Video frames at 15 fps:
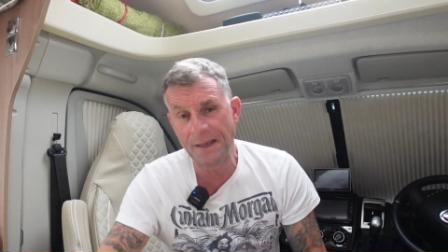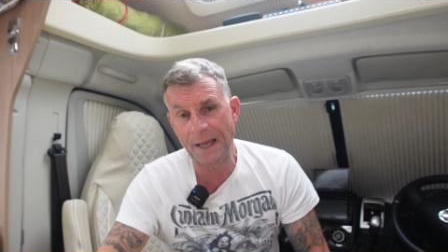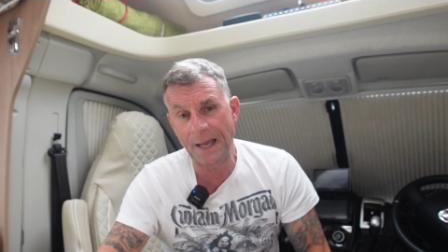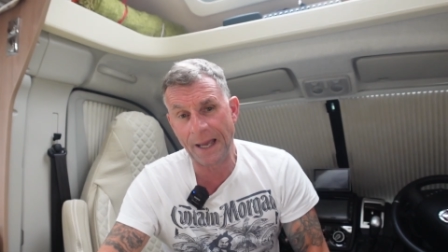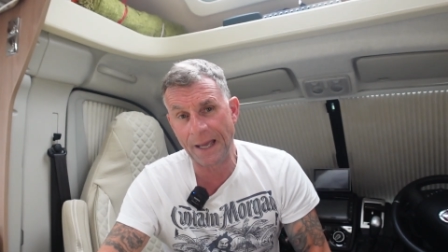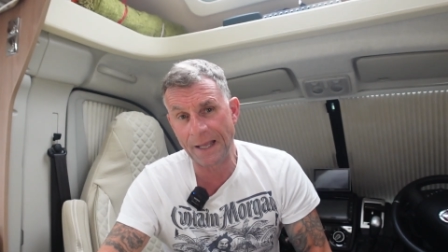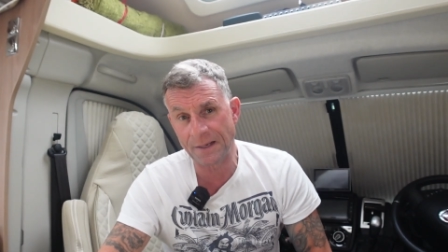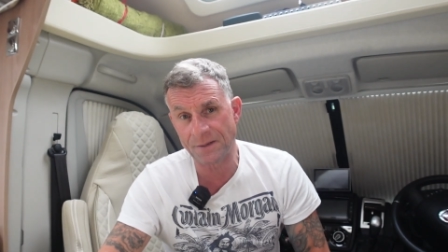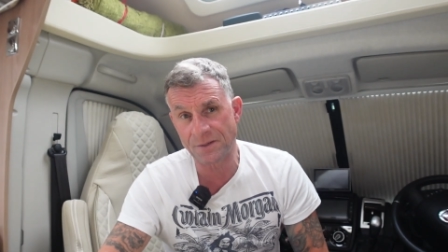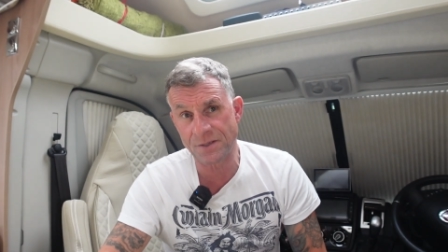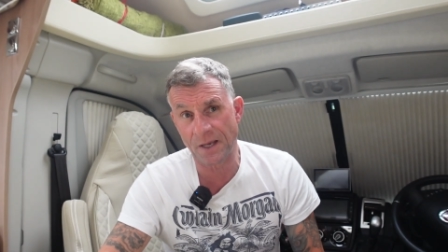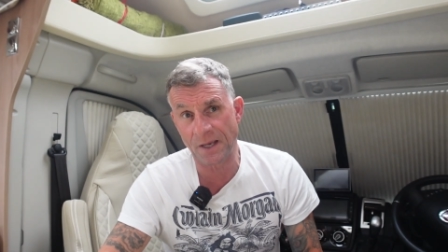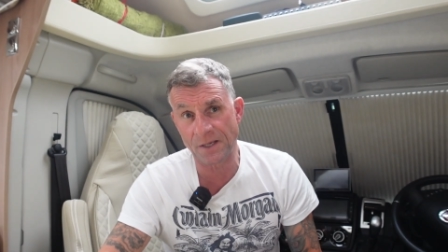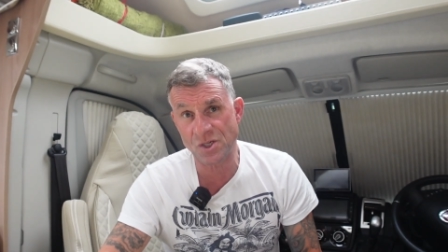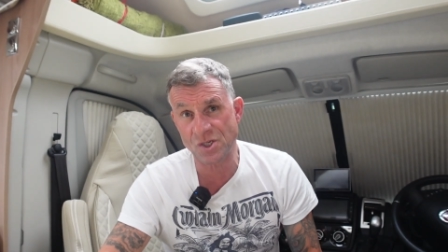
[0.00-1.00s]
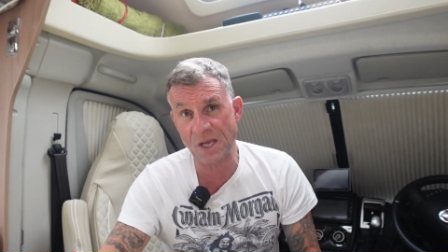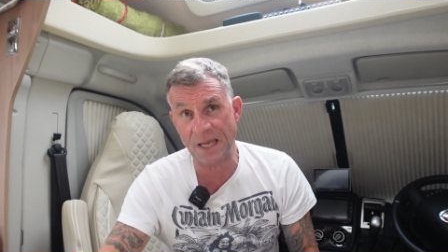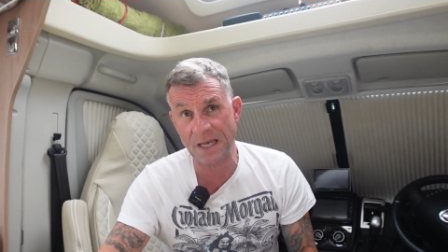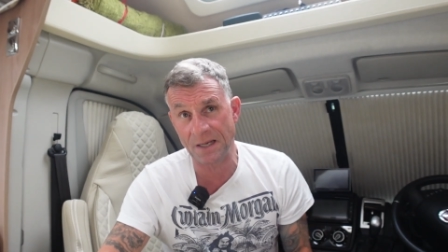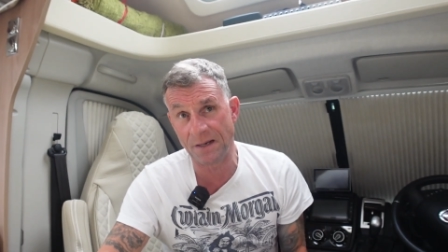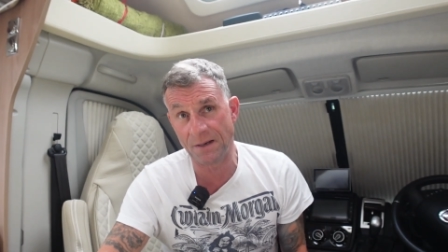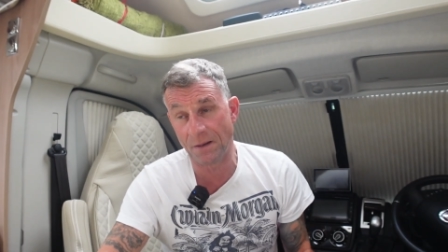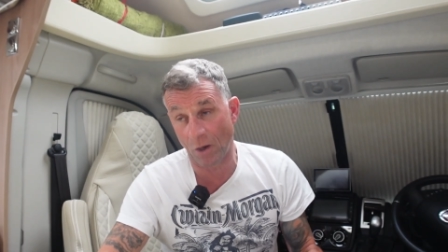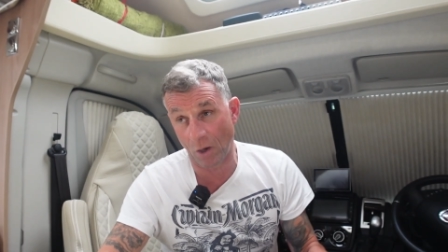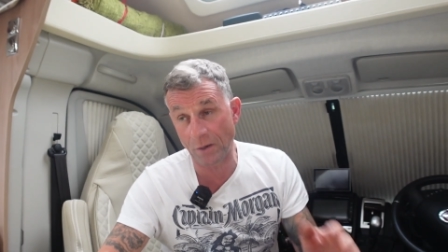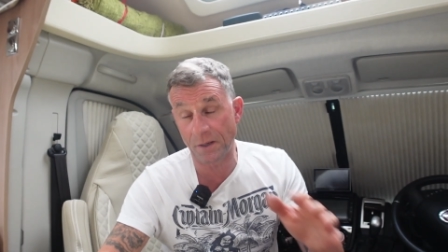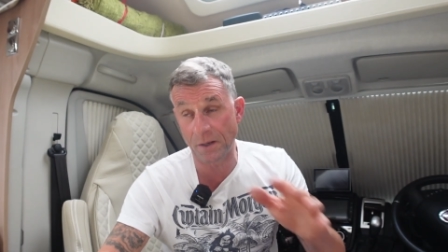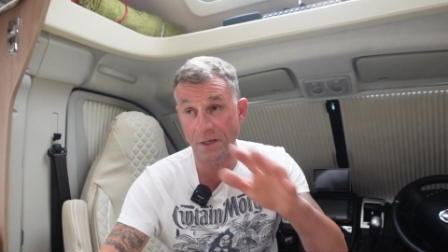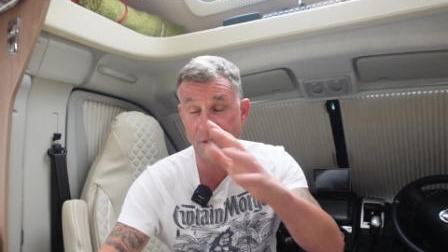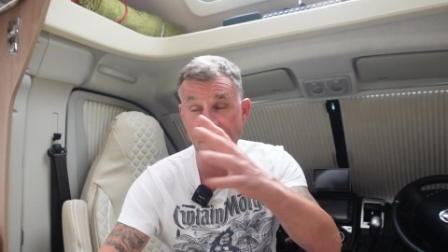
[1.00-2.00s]
and say,
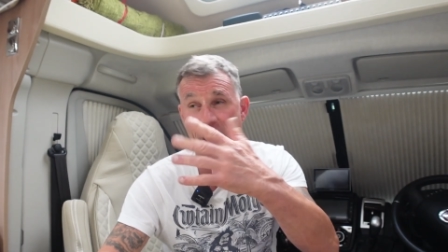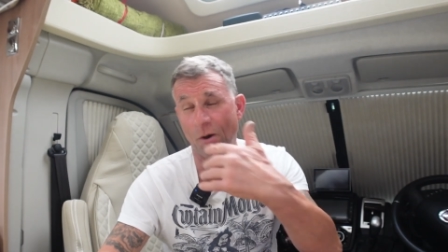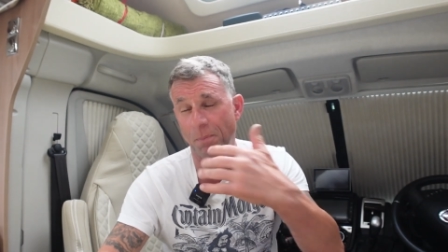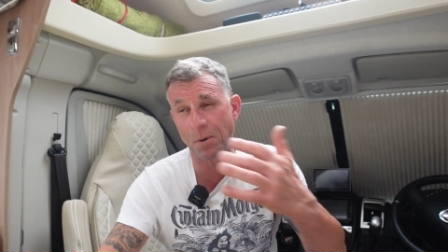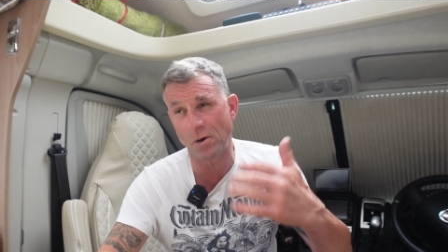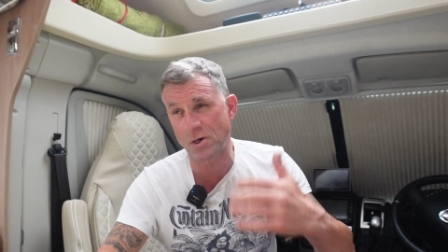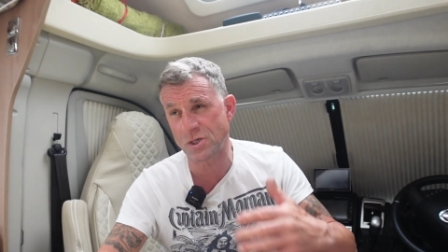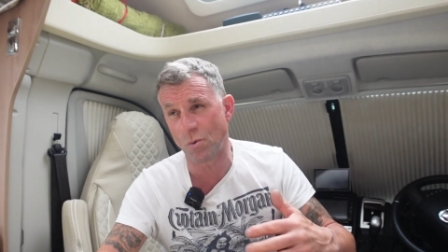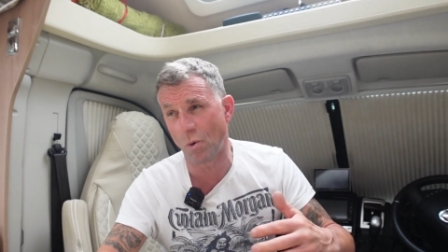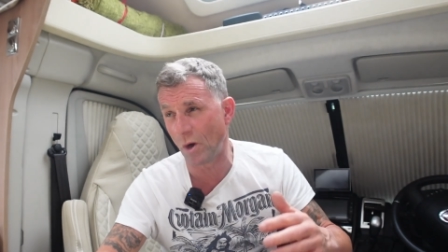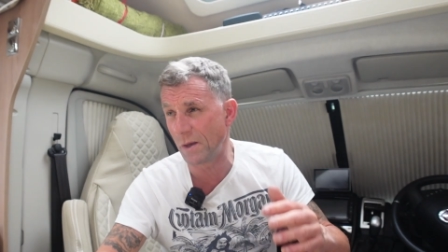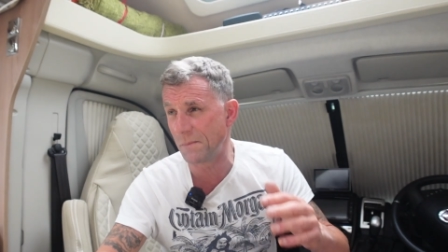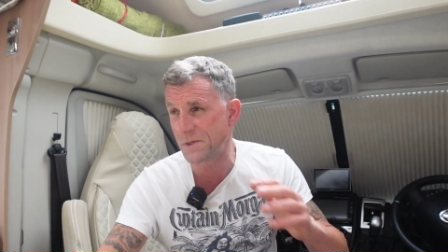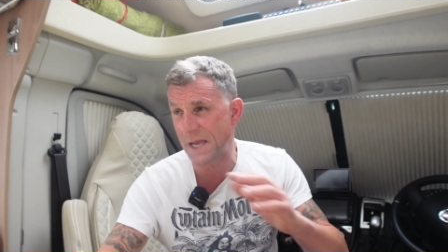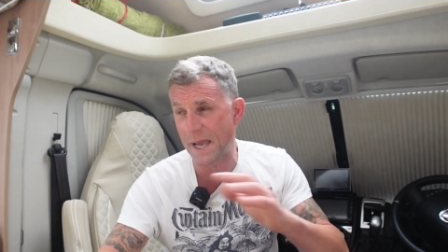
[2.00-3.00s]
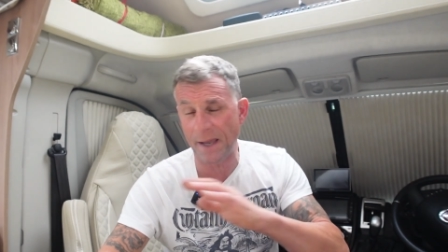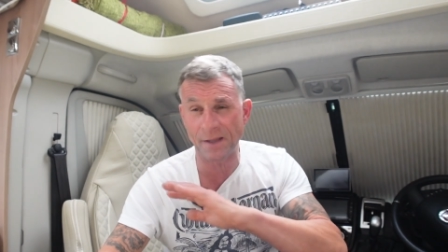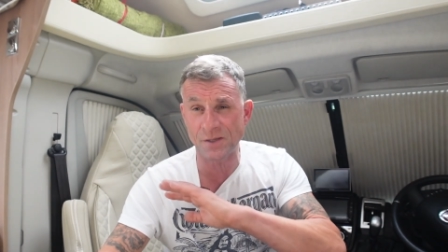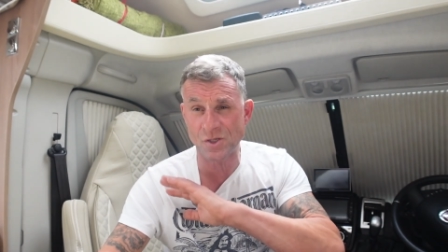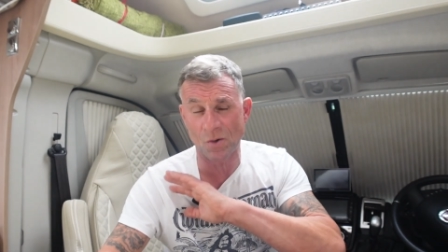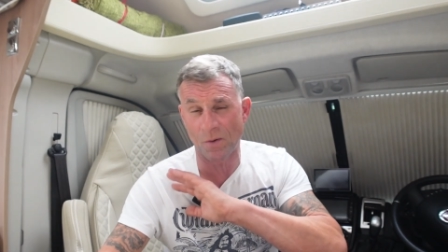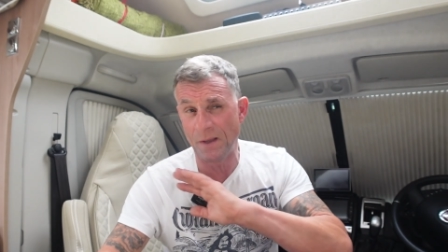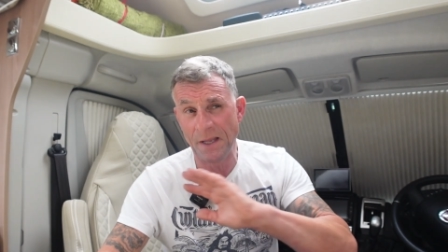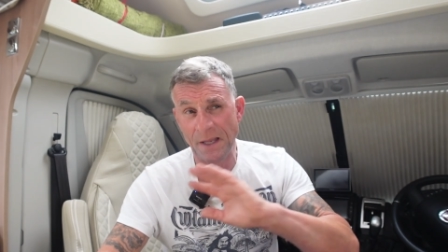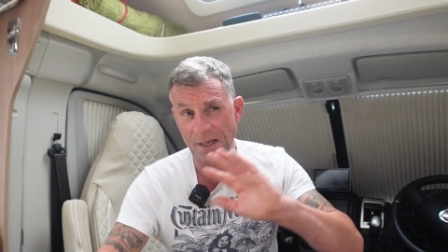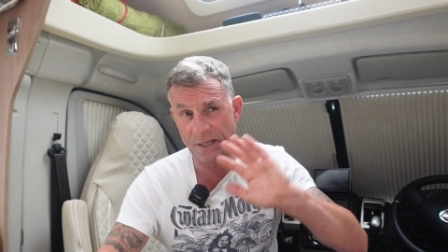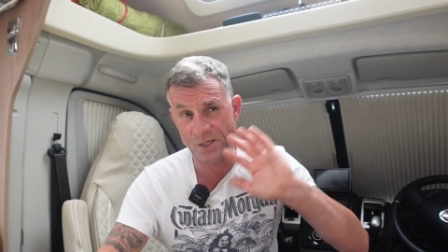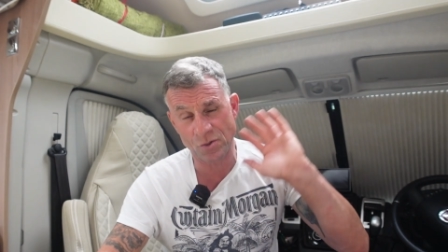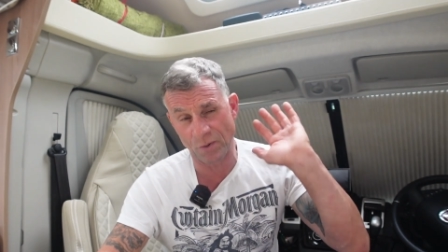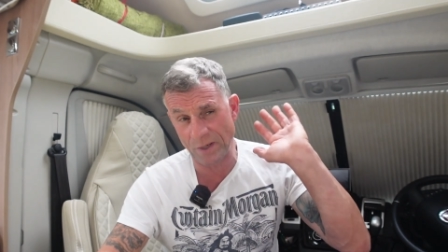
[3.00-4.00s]
get our personal items out, and so
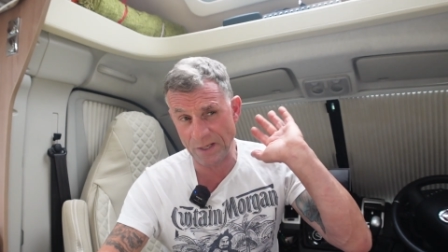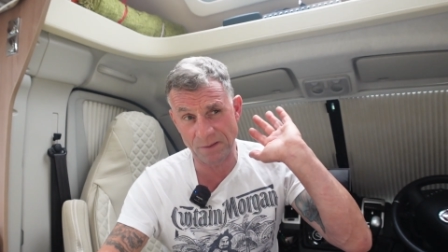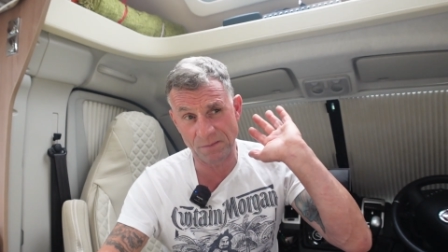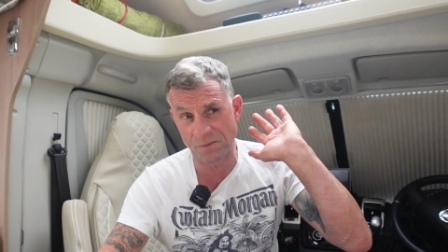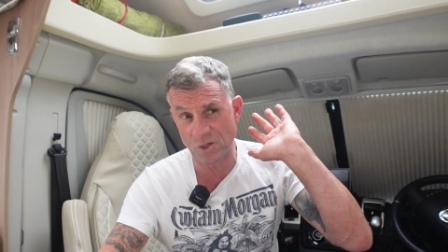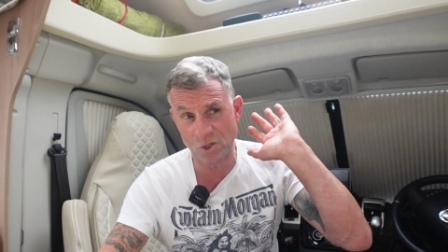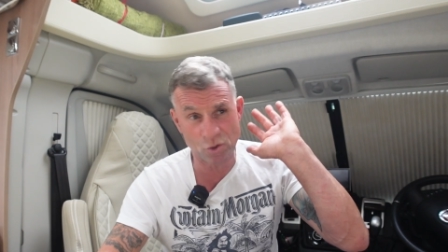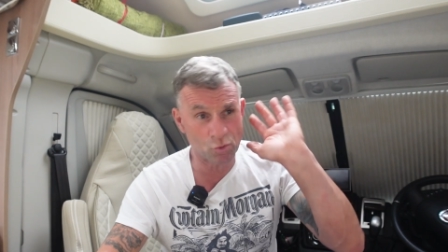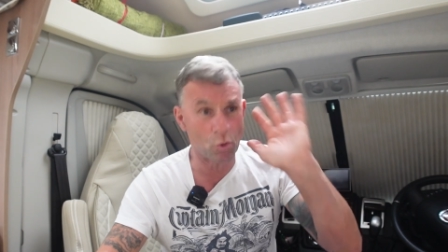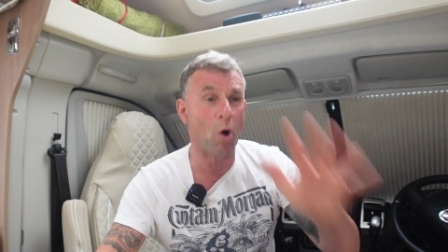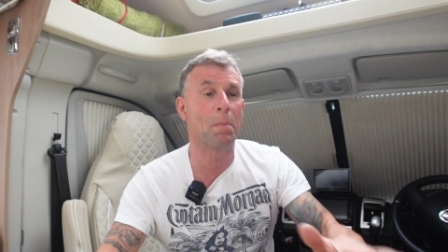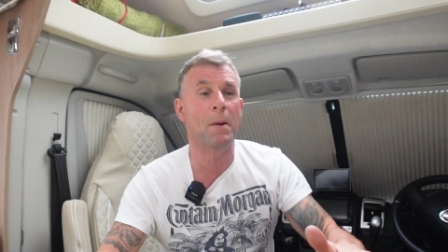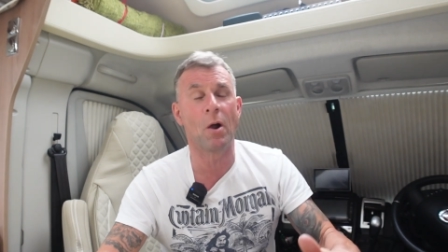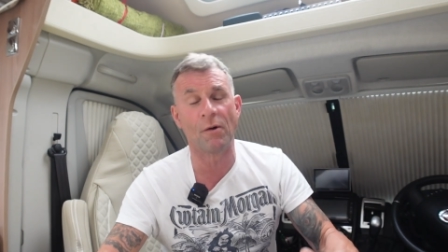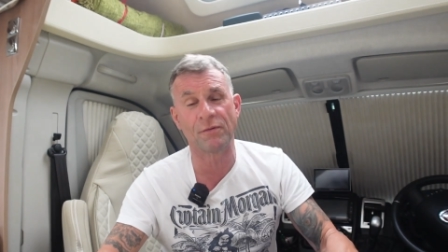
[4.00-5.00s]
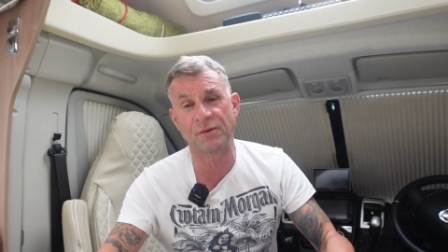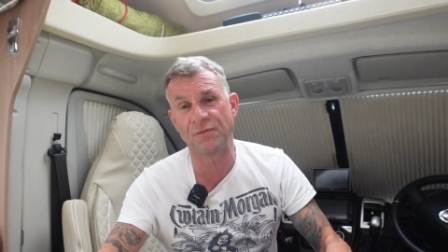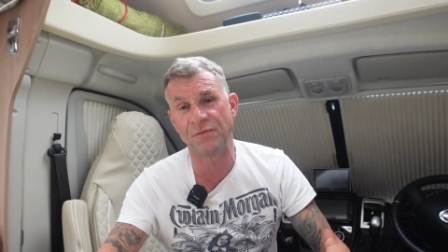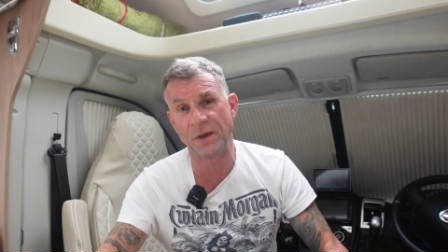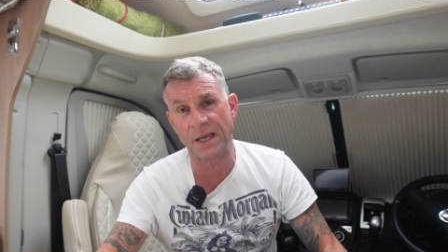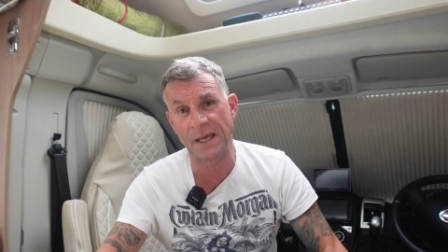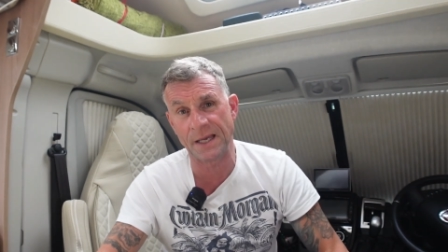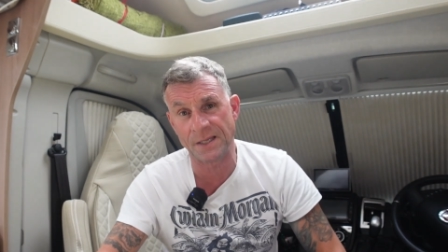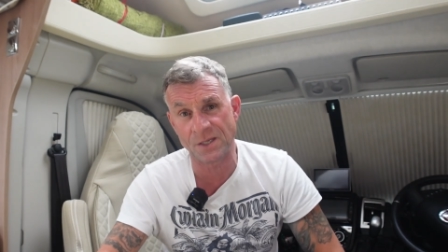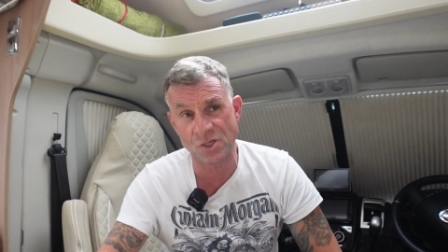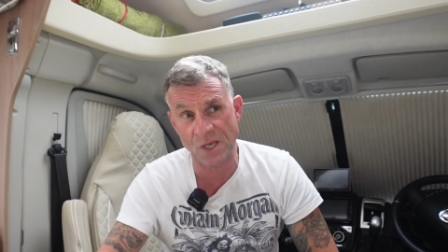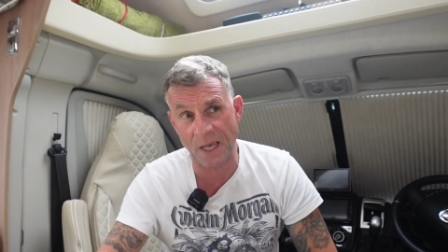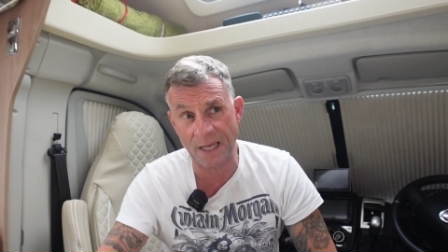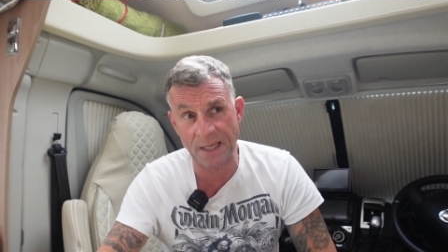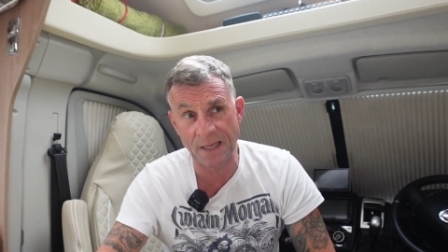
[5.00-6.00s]
literally drop it off to Fiat and
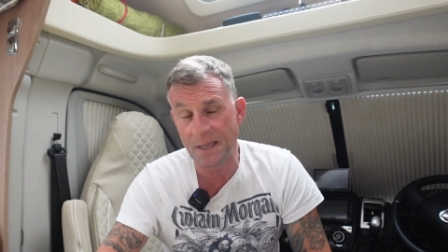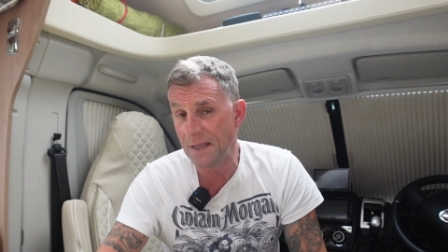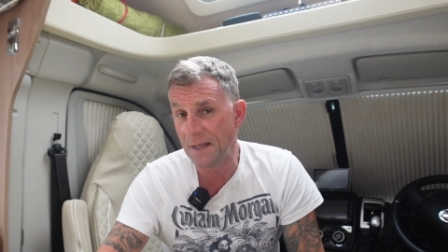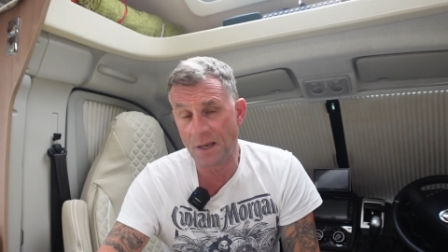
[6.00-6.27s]
say,